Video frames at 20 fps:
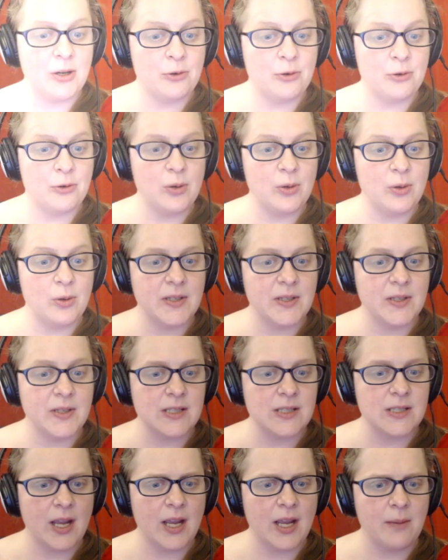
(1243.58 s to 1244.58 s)
Let's say you're in
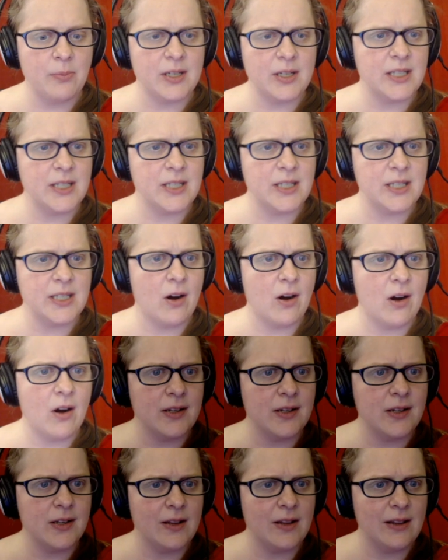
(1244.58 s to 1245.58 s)
a room that's looking
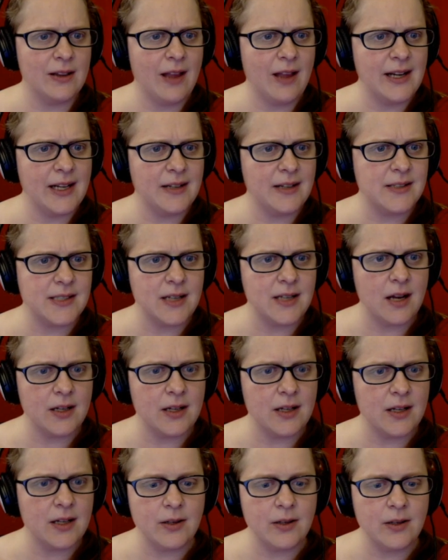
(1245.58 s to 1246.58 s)
pretty dark and the
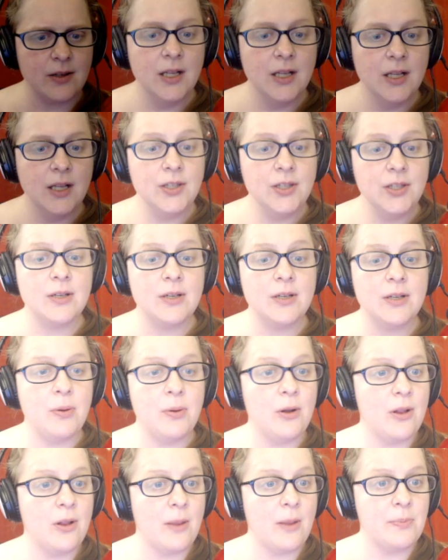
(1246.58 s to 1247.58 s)
lighting's not good.
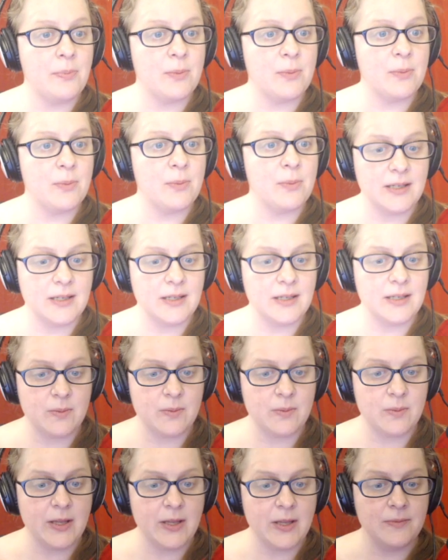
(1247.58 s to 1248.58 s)
You can pull
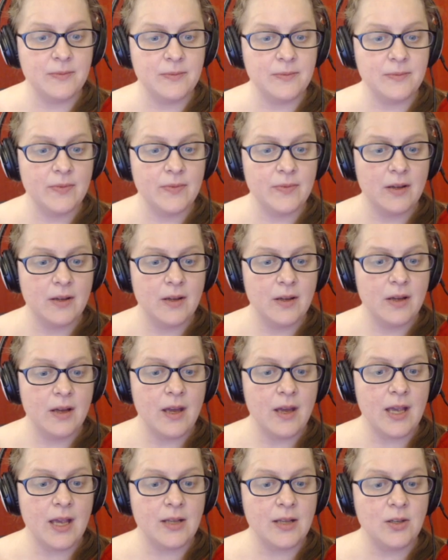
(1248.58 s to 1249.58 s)
up the brightness a
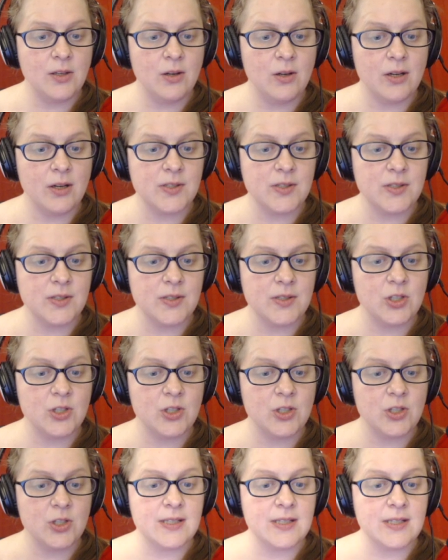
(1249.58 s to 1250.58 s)
bit
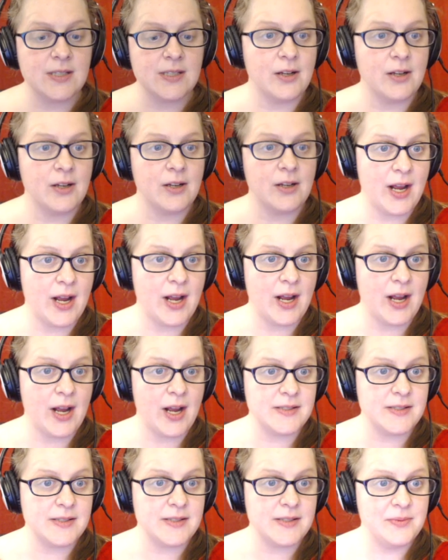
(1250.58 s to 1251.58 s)
and you can also adjust the
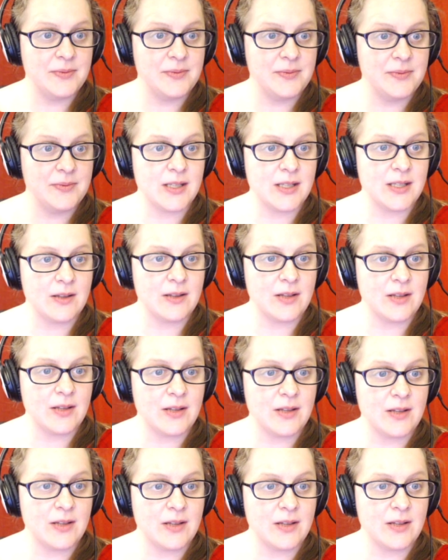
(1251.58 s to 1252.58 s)
contrast.
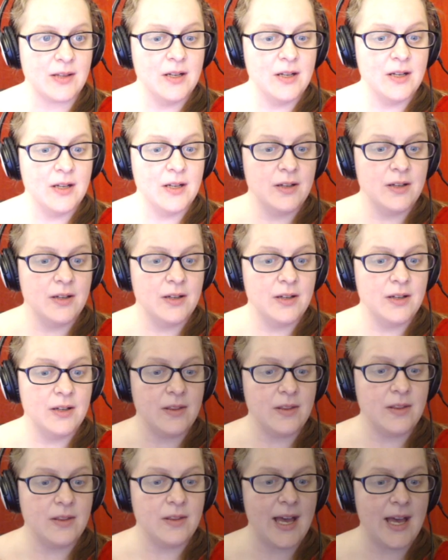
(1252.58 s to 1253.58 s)
So there's
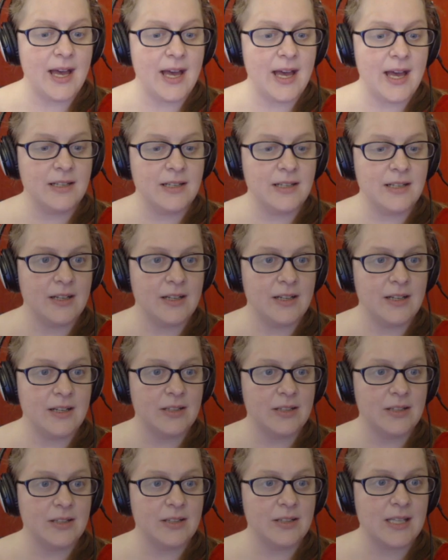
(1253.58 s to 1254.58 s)

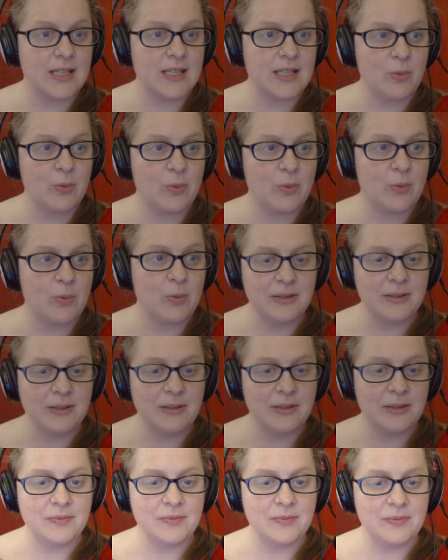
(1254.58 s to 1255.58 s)
that and then there it is
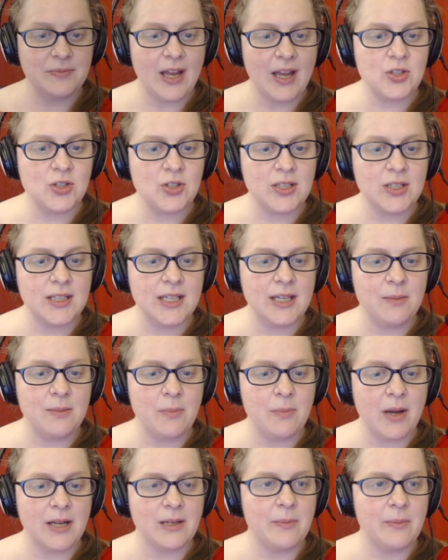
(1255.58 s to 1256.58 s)
this way.
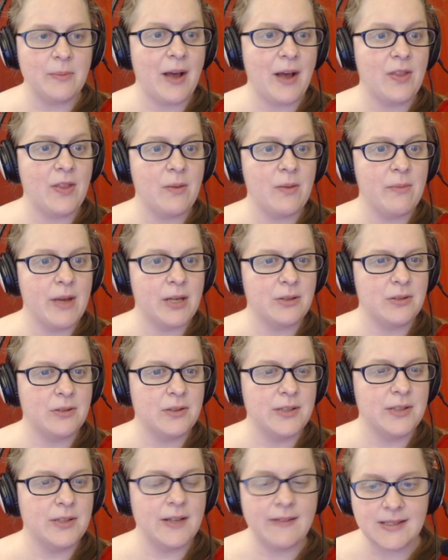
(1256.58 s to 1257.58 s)
I usually keep mine
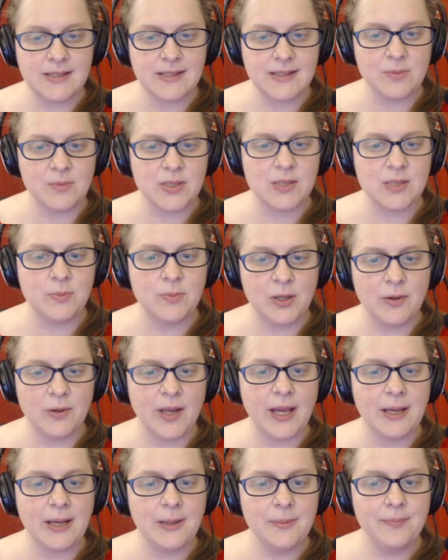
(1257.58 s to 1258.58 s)
about in the middle and
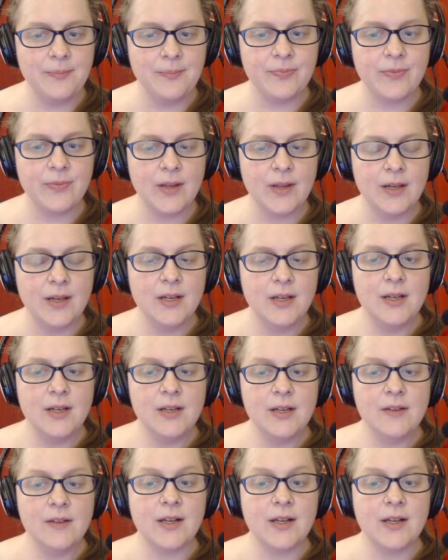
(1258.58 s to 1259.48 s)
that seems to be okay.